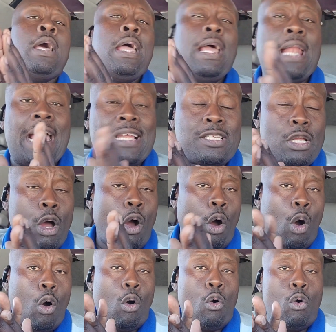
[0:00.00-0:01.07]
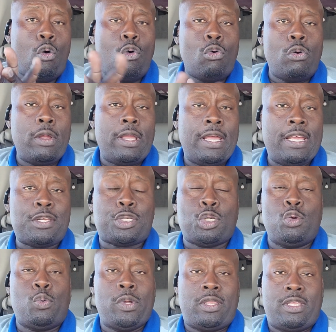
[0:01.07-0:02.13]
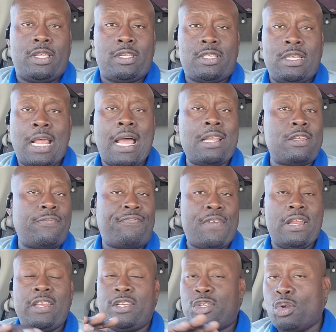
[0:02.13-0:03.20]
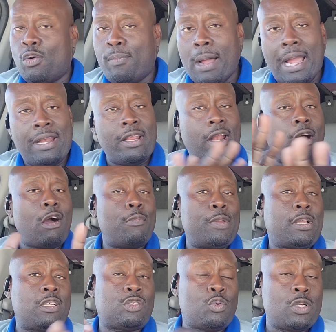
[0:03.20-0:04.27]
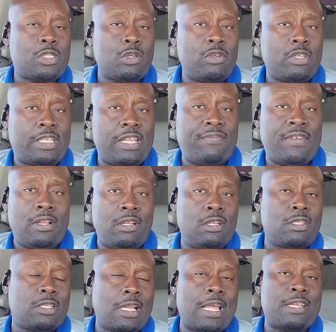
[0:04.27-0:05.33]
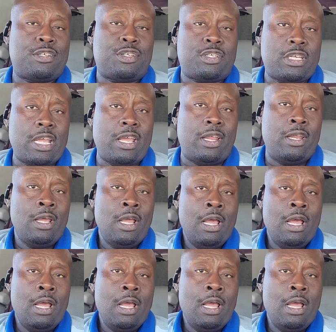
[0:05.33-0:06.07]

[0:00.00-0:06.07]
And that's the whole issue with this. Not defending Joe Biden at all because what's on TV looks like shit.